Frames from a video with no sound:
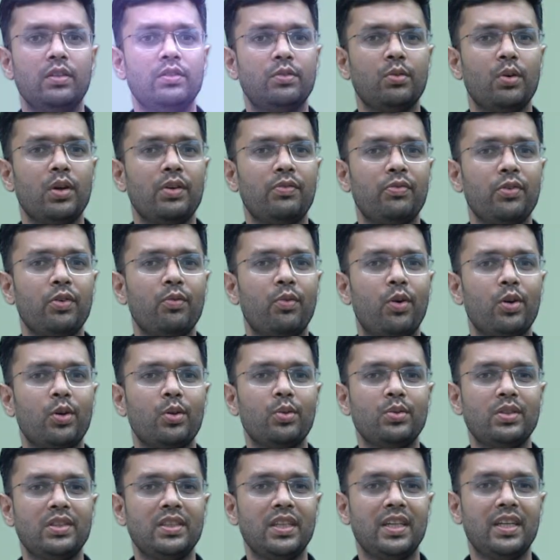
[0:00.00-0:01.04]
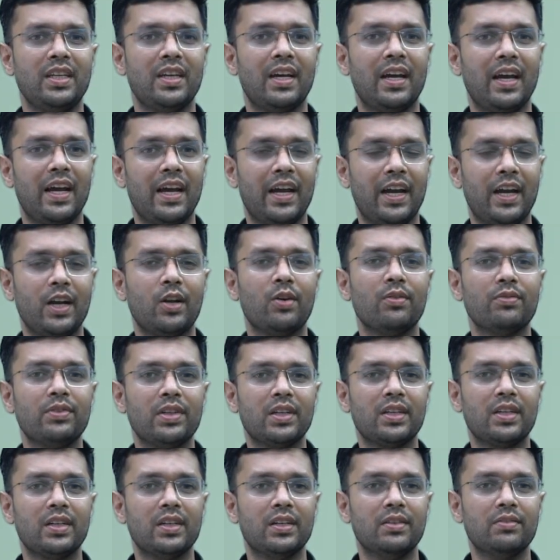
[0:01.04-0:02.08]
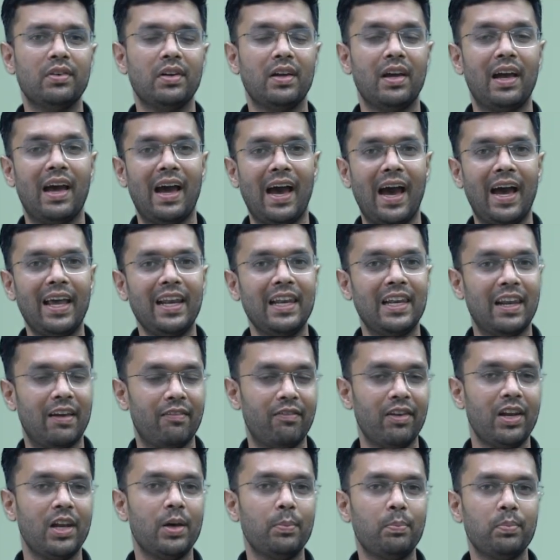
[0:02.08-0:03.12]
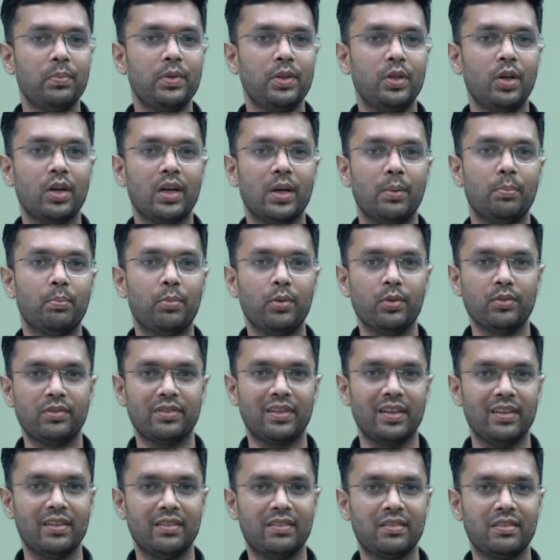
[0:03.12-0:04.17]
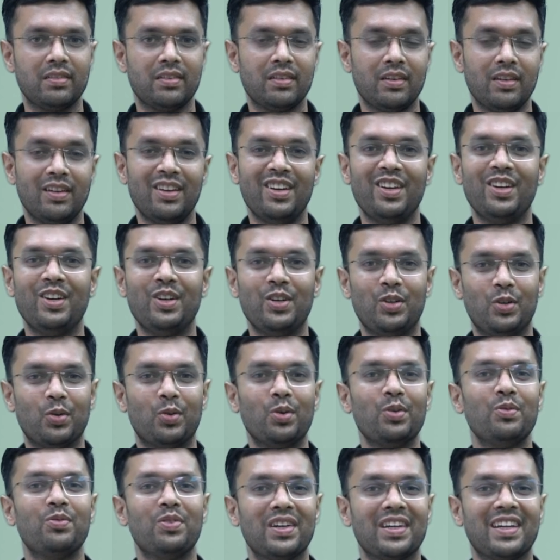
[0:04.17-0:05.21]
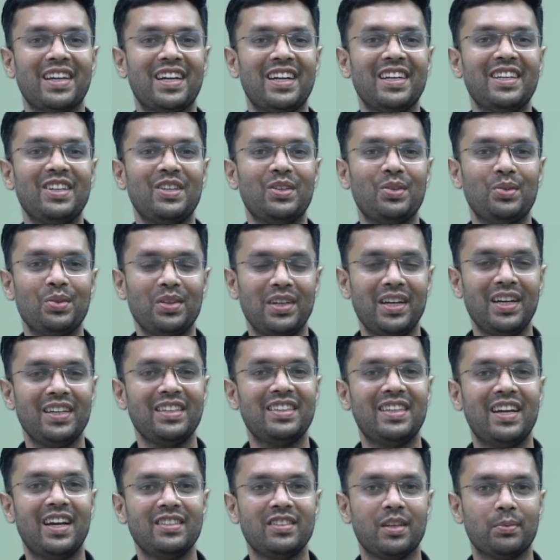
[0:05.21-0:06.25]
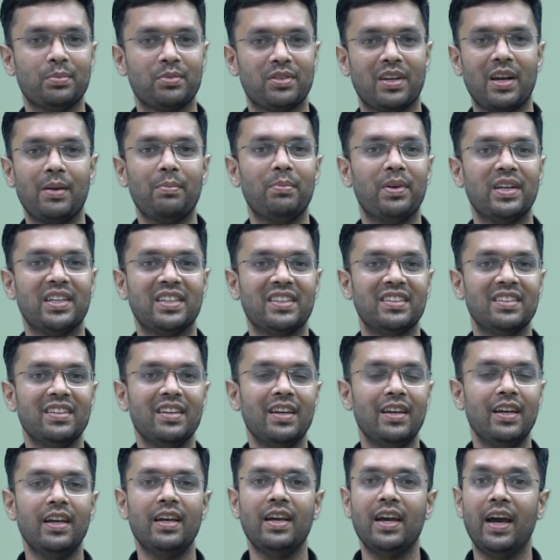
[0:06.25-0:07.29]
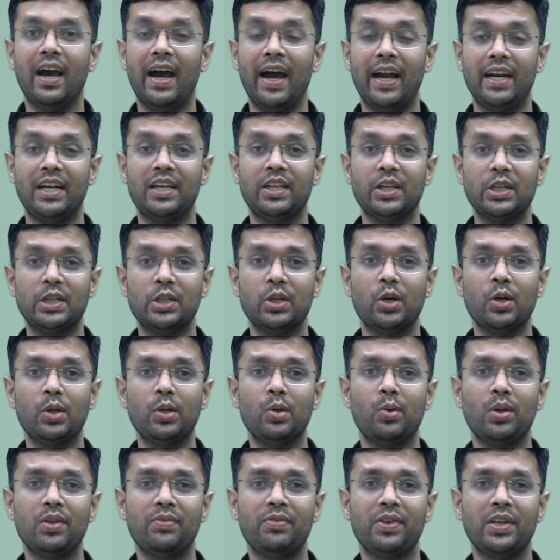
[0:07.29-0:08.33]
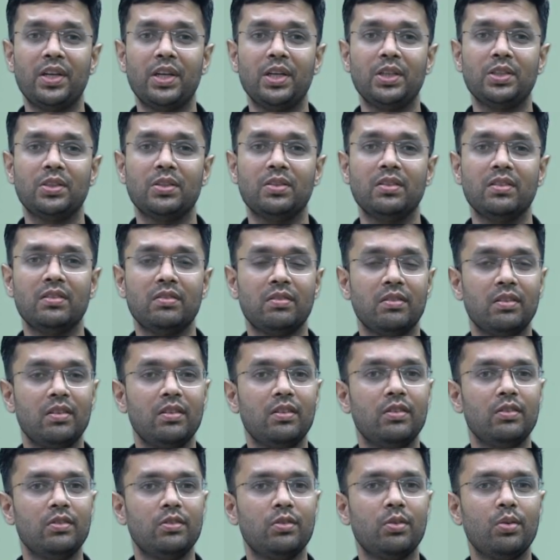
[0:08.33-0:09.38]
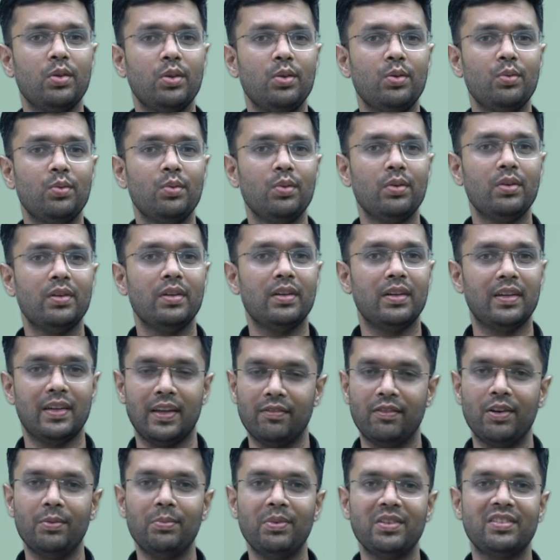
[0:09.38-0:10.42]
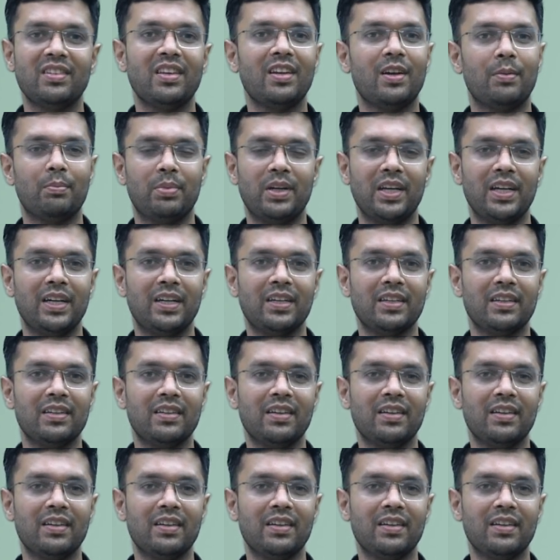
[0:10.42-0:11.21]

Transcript: So if you want to stay ahead of the curve and level up your Compose skills, don't forget to hit that subscribe button and turn on notifications so you never miss an update.